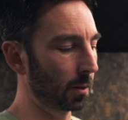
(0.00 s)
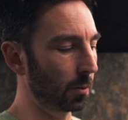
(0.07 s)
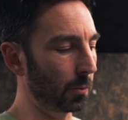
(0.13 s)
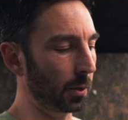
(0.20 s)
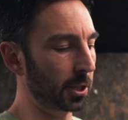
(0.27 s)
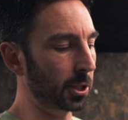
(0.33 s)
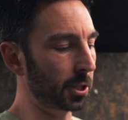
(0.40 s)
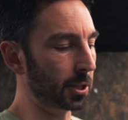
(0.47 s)

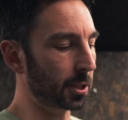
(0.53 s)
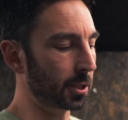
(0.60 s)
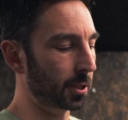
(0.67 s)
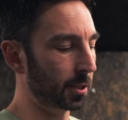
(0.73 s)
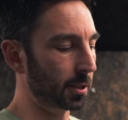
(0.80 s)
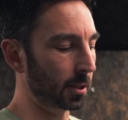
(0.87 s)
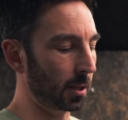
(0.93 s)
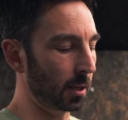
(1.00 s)
which
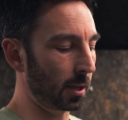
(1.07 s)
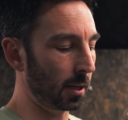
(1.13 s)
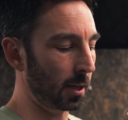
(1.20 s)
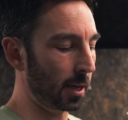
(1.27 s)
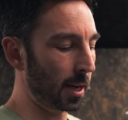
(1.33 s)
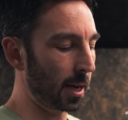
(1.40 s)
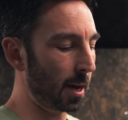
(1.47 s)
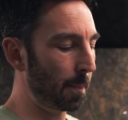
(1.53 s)
is
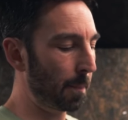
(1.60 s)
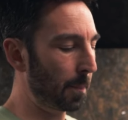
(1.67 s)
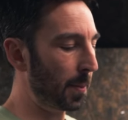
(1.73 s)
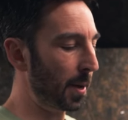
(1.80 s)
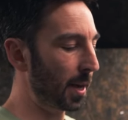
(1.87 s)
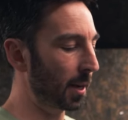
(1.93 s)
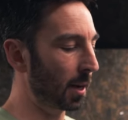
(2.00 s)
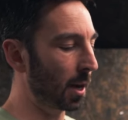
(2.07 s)
a
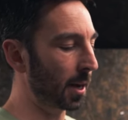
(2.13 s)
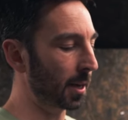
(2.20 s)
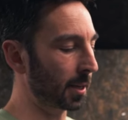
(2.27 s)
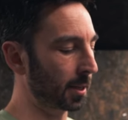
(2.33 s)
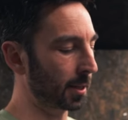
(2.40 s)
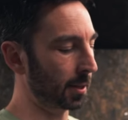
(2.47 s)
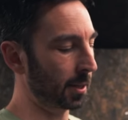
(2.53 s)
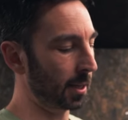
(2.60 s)
bit
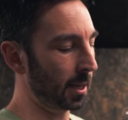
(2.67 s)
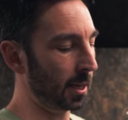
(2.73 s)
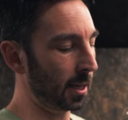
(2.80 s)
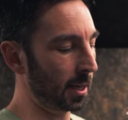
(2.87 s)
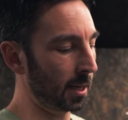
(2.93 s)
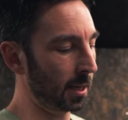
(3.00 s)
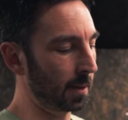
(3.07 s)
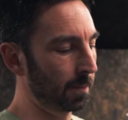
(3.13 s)
like
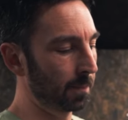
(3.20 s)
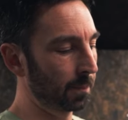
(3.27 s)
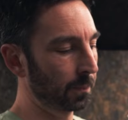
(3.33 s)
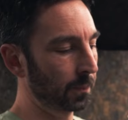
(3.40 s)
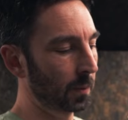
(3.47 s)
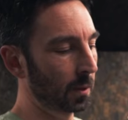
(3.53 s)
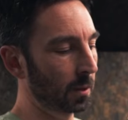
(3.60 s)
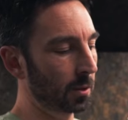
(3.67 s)
the
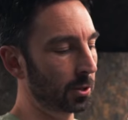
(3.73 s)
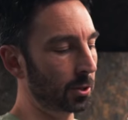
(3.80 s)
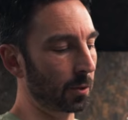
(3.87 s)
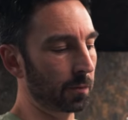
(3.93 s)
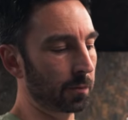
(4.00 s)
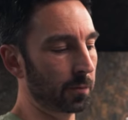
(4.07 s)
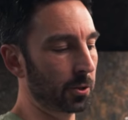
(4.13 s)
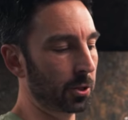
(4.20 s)

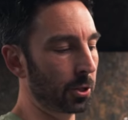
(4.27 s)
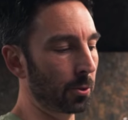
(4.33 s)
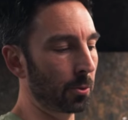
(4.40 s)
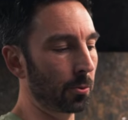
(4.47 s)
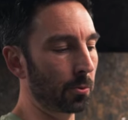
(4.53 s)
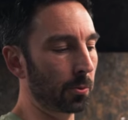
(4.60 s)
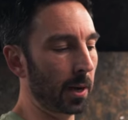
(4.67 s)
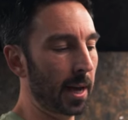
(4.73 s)
sort of
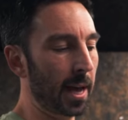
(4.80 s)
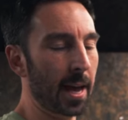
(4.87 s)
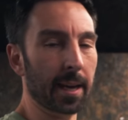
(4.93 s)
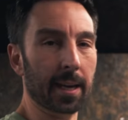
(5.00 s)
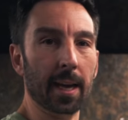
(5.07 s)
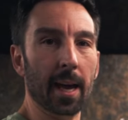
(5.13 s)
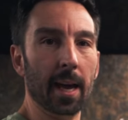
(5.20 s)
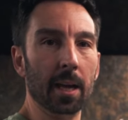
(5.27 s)
dual
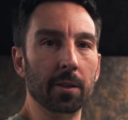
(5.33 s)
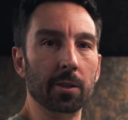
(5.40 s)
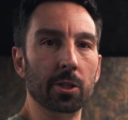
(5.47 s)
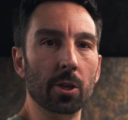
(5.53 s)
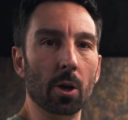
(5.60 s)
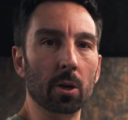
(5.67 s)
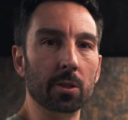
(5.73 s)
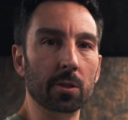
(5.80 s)
air can
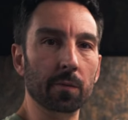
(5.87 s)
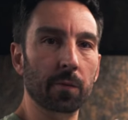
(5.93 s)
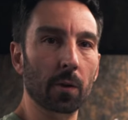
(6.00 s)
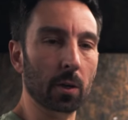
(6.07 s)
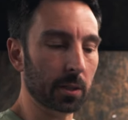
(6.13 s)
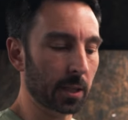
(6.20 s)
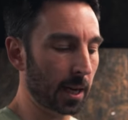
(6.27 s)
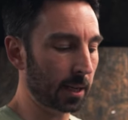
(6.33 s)
shocks that
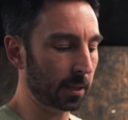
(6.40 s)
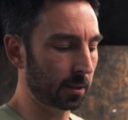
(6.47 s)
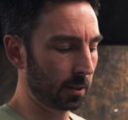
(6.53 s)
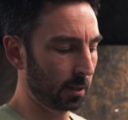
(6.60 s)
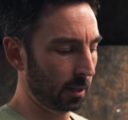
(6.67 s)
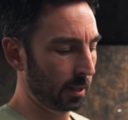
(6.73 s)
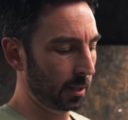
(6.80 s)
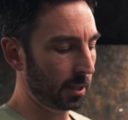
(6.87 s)
Fox had
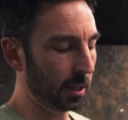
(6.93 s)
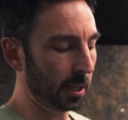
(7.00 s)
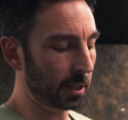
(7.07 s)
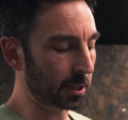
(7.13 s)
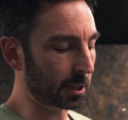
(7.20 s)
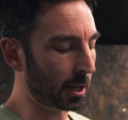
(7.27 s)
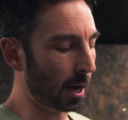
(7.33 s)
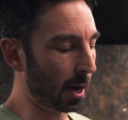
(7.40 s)

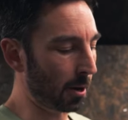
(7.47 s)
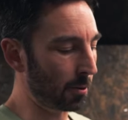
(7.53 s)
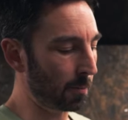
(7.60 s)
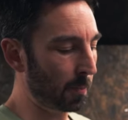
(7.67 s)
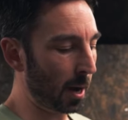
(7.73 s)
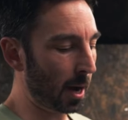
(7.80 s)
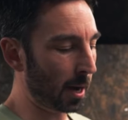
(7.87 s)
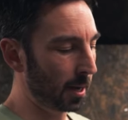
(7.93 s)
years ago,
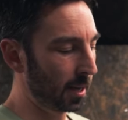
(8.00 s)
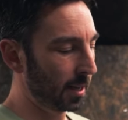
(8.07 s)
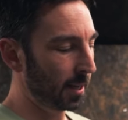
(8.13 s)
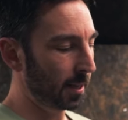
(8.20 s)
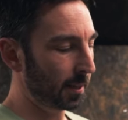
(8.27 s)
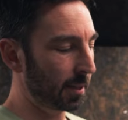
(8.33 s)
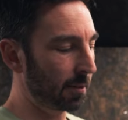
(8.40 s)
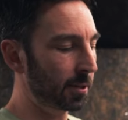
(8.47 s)
but
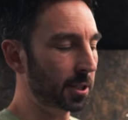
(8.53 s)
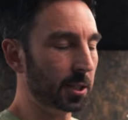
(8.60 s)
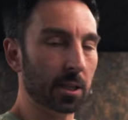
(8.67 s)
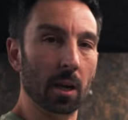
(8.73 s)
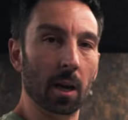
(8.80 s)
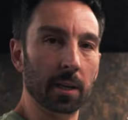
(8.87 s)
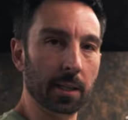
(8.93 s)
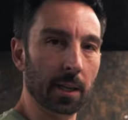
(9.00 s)
there is a
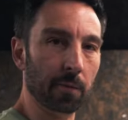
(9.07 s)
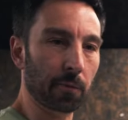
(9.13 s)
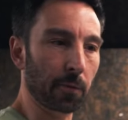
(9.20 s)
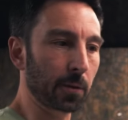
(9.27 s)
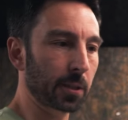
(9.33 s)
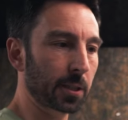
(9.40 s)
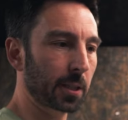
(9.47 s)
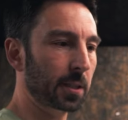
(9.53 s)
slight
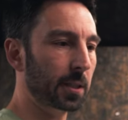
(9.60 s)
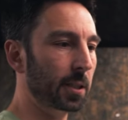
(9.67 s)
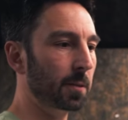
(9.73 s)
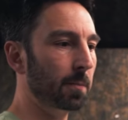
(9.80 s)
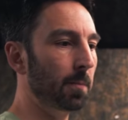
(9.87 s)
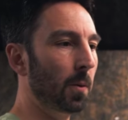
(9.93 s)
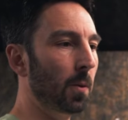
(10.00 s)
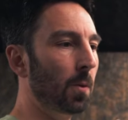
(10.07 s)
difference. This
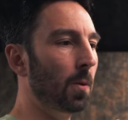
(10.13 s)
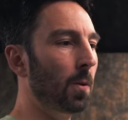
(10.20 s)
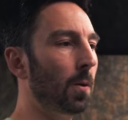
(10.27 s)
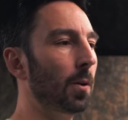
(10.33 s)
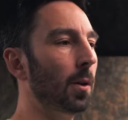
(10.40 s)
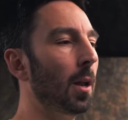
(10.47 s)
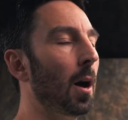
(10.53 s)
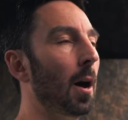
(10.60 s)
is
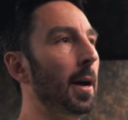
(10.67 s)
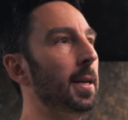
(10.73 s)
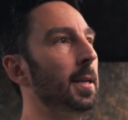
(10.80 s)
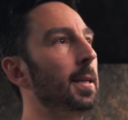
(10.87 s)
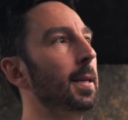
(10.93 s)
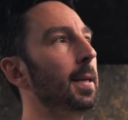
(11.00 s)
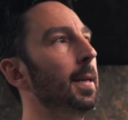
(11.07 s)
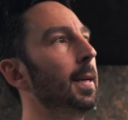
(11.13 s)
more
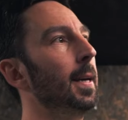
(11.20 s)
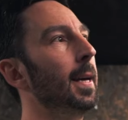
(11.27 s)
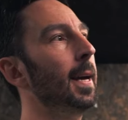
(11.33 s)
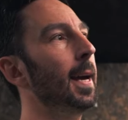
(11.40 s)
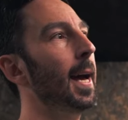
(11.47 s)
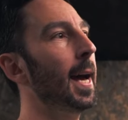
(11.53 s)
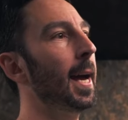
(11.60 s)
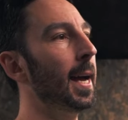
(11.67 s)
like
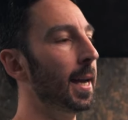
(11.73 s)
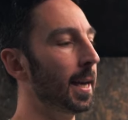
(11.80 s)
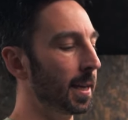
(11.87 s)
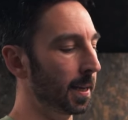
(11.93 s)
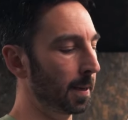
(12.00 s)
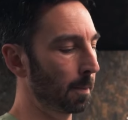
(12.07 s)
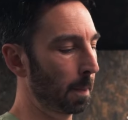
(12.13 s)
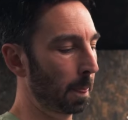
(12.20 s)

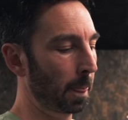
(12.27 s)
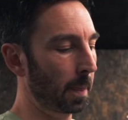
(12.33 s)
a